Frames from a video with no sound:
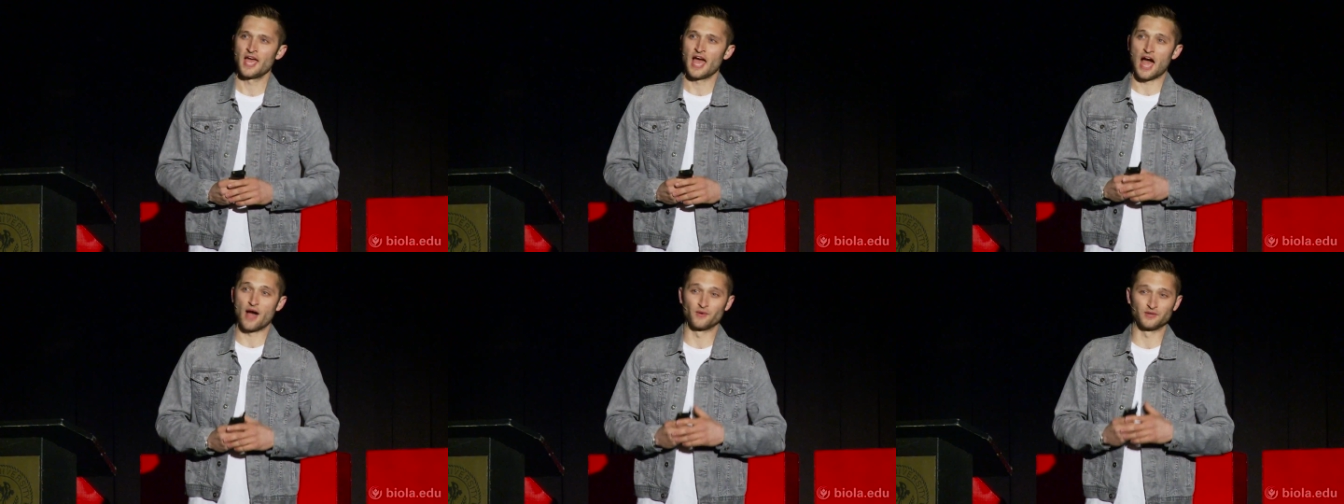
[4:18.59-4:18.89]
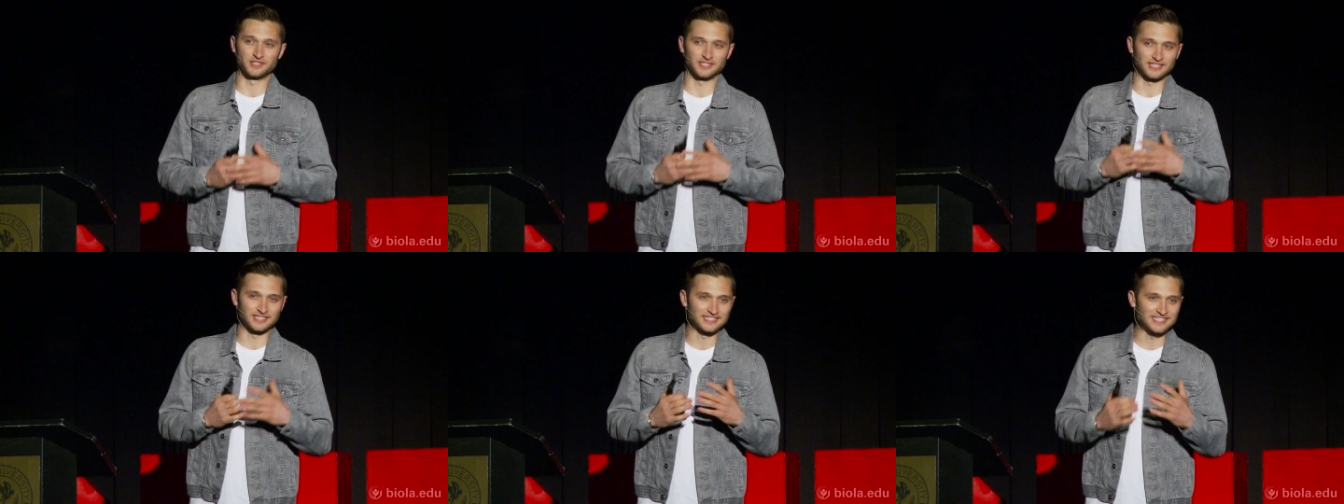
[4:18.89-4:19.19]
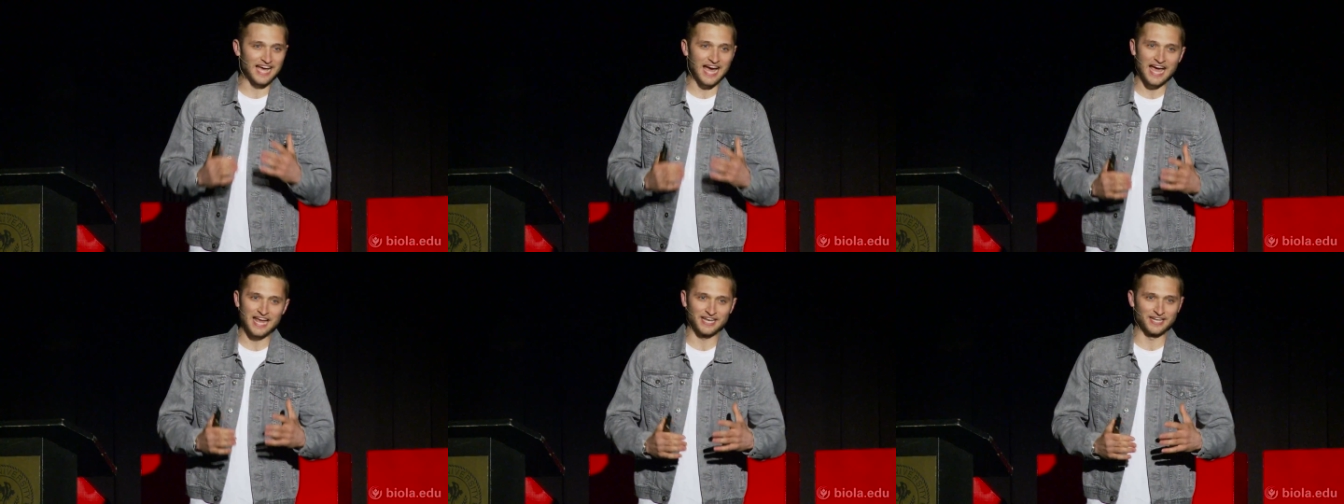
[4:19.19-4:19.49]
I was
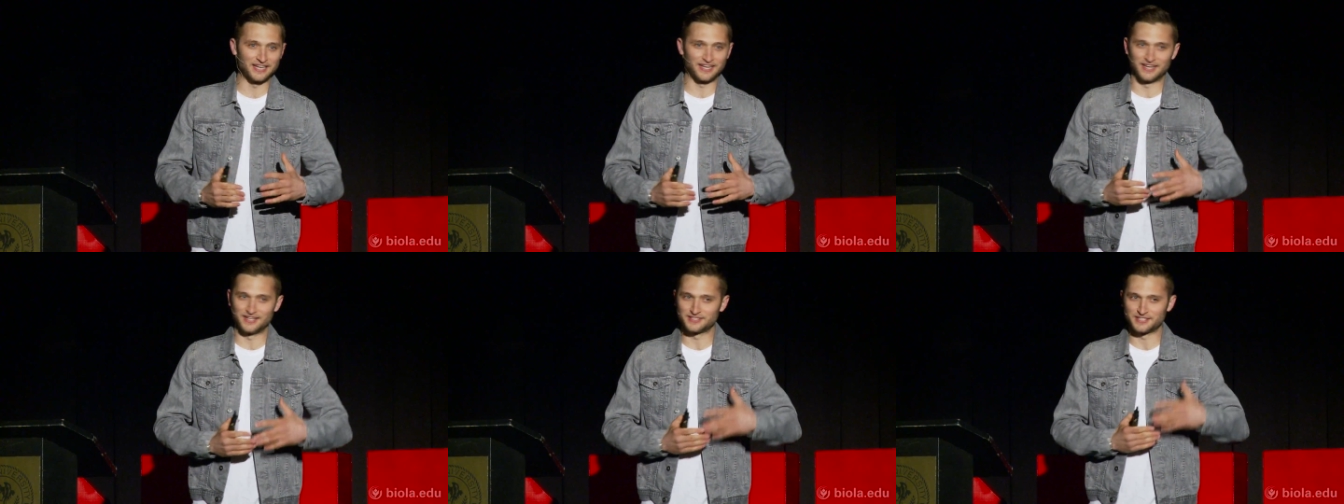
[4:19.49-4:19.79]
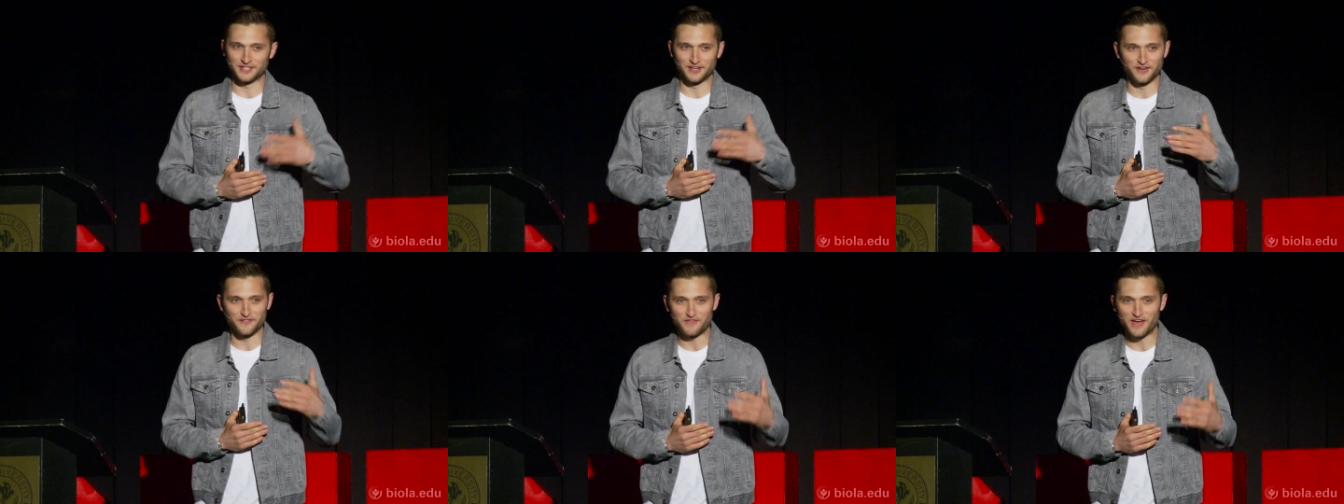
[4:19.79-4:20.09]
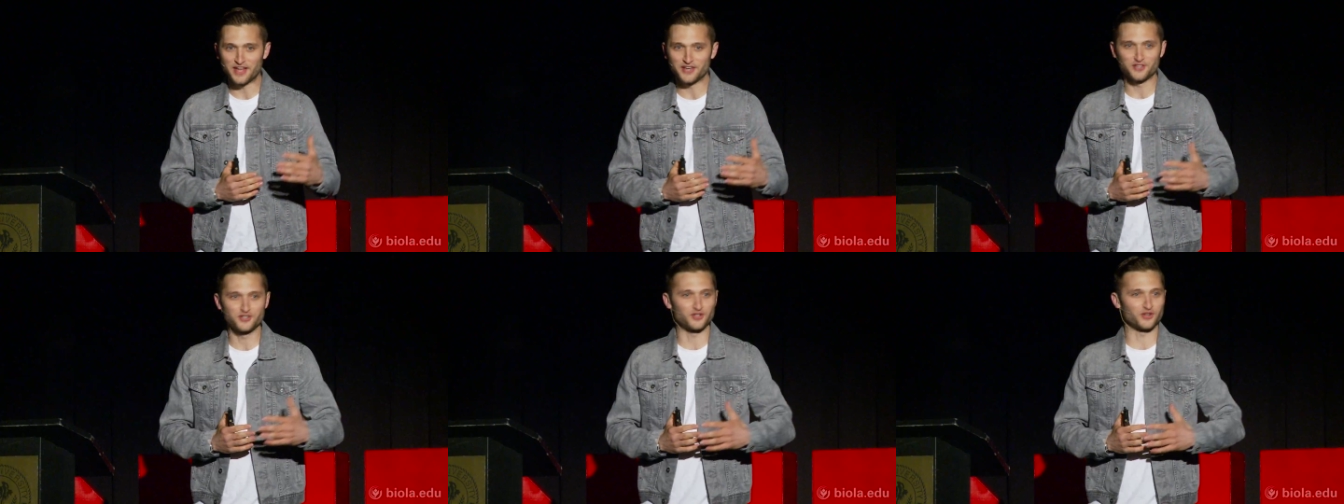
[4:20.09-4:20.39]
excited, and it's an
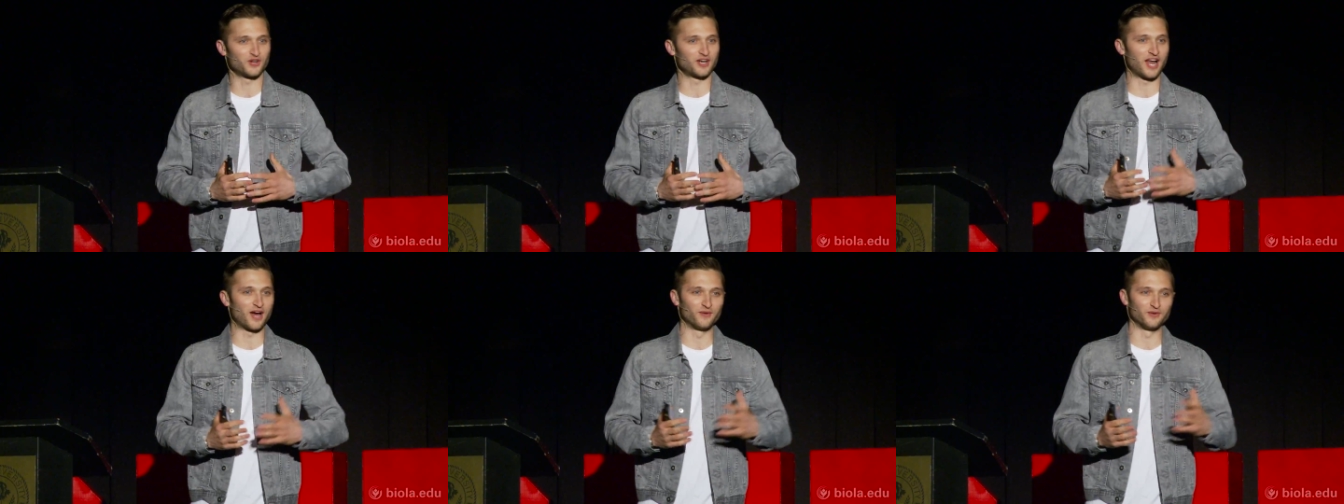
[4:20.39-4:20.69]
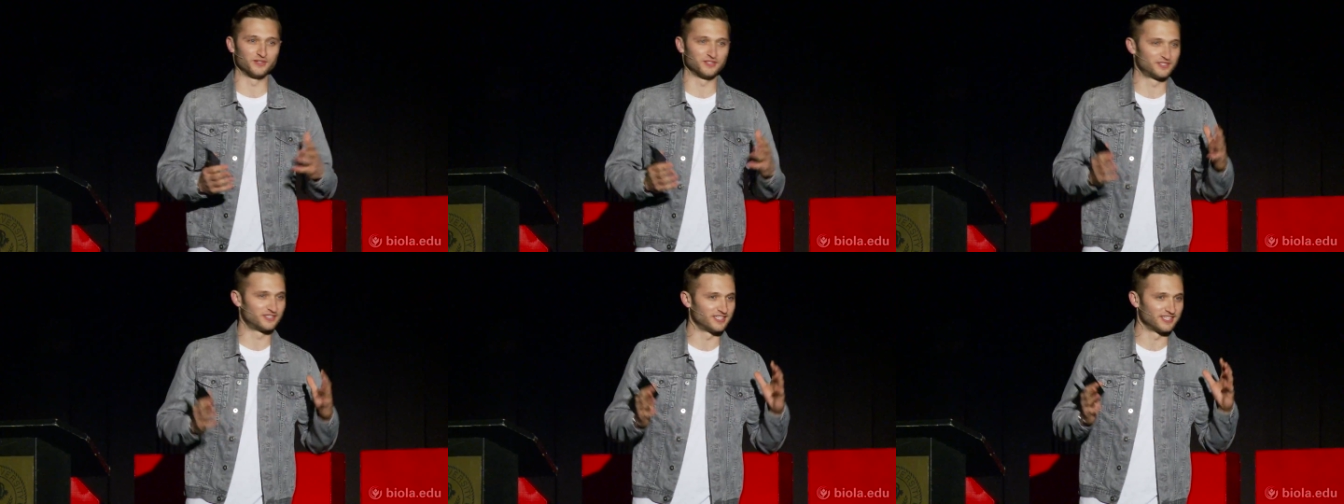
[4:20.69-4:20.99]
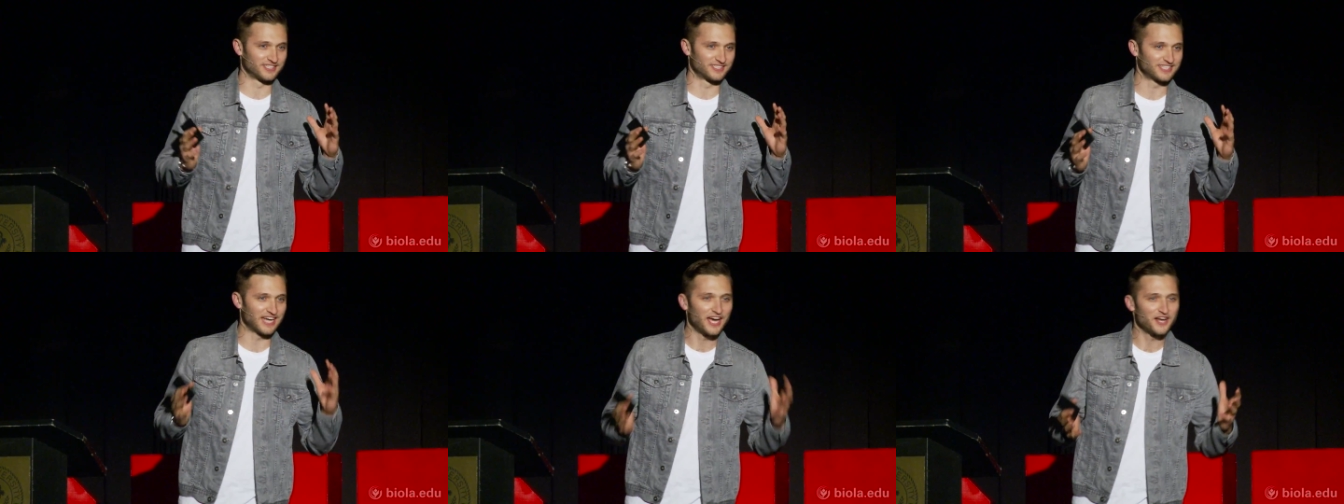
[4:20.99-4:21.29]
adventure, and I was
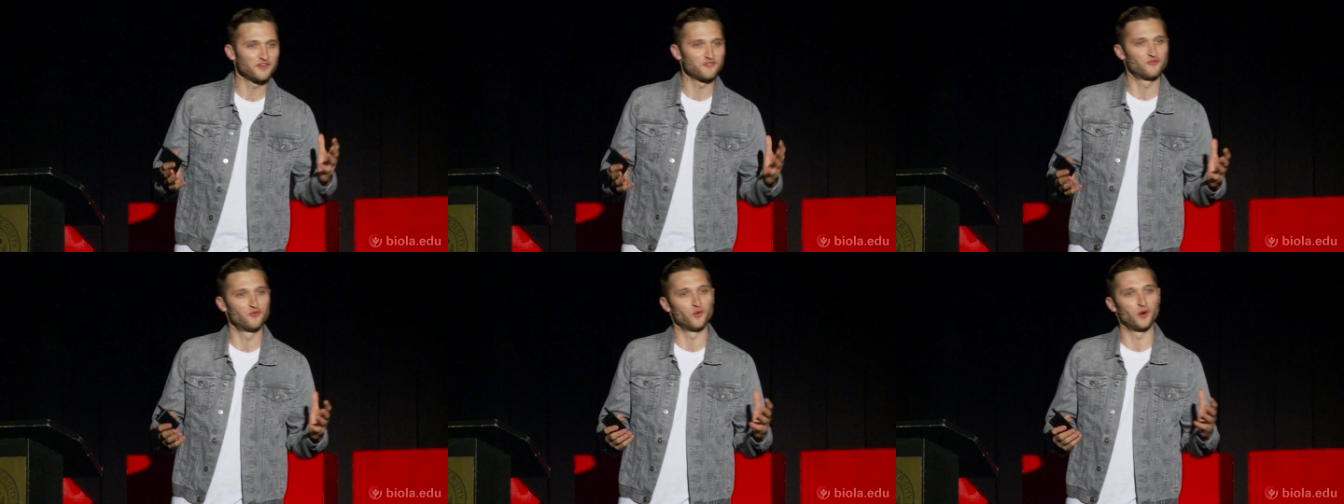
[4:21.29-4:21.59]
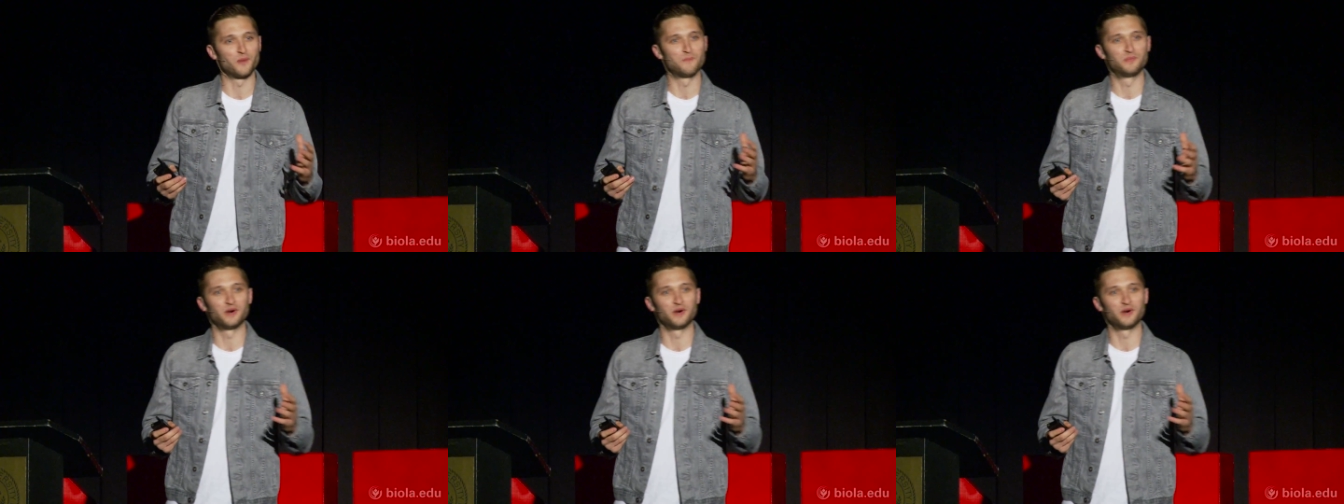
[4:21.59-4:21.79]
excited for it.